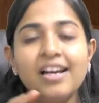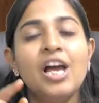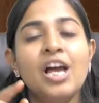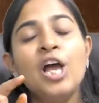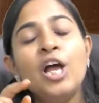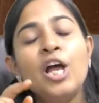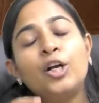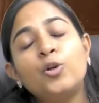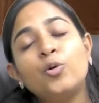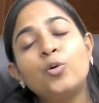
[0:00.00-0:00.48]

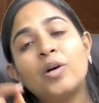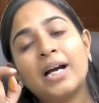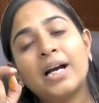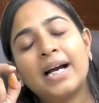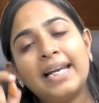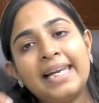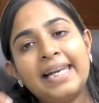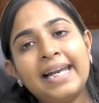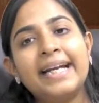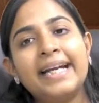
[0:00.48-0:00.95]
to
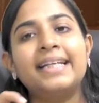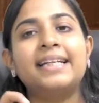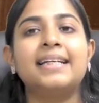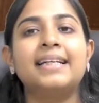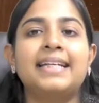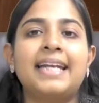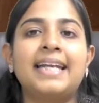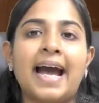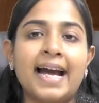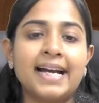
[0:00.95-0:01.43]
collect
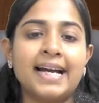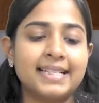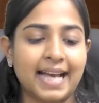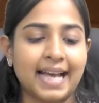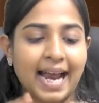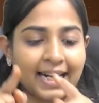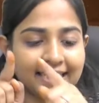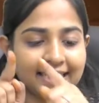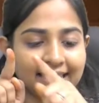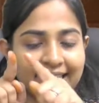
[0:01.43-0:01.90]
tax at the
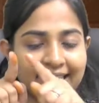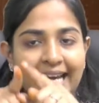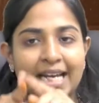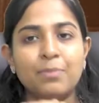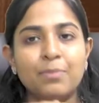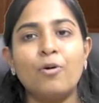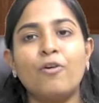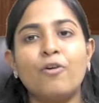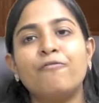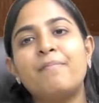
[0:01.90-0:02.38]
time
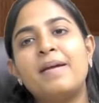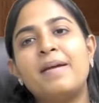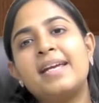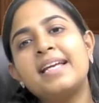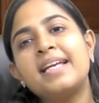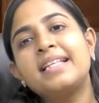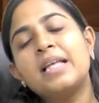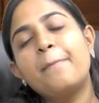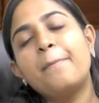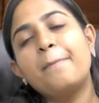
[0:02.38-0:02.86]
of making the
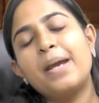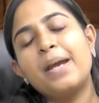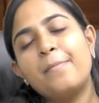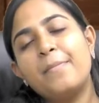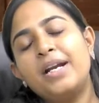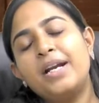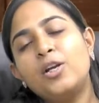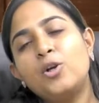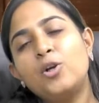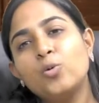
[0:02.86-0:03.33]
payment
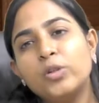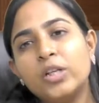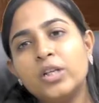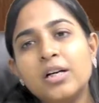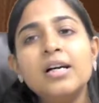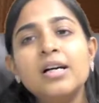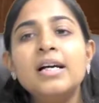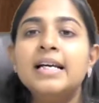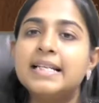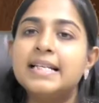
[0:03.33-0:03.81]
to the
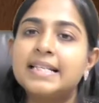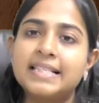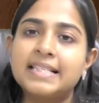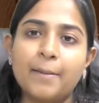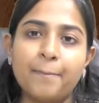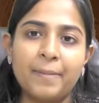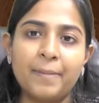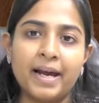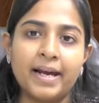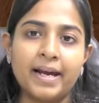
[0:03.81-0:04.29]

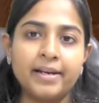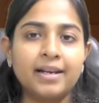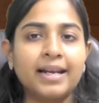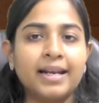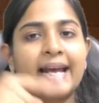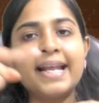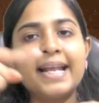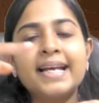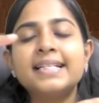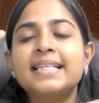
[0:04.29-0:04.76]
supplier. Can
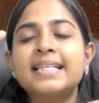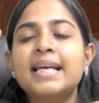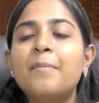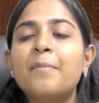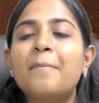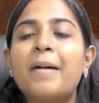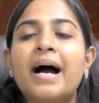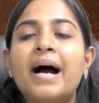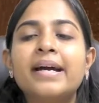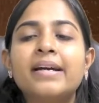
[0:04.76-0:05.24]
I say
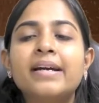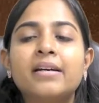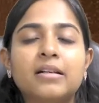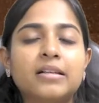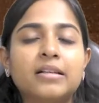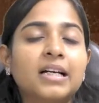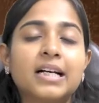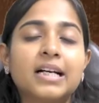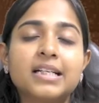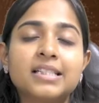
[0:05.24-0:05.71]
buyer? The
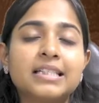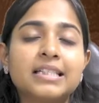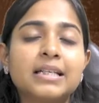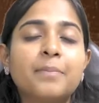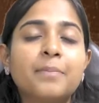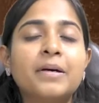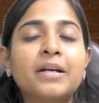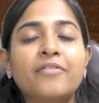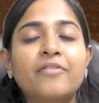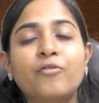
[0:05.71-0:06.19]
customer
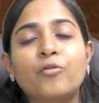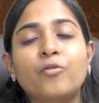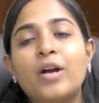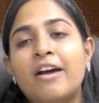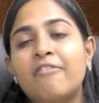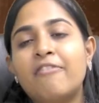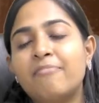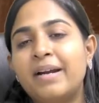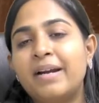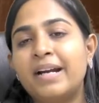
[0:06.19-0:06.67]
would have
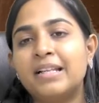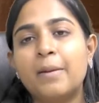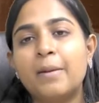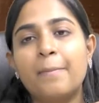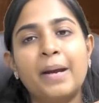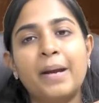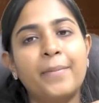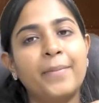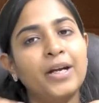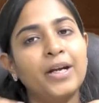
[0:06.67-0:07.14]
made the
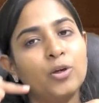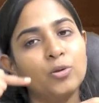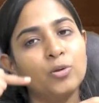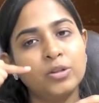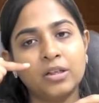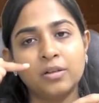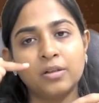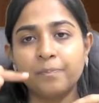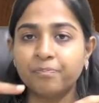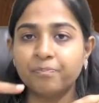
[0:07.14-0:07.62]
payment to the
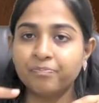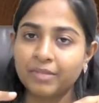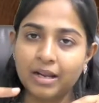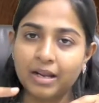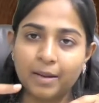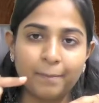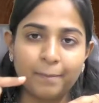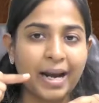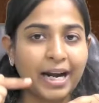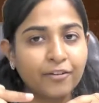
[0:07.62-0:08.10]

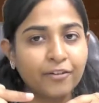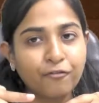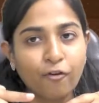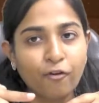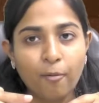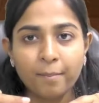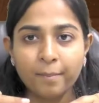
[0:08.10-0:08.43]
platform,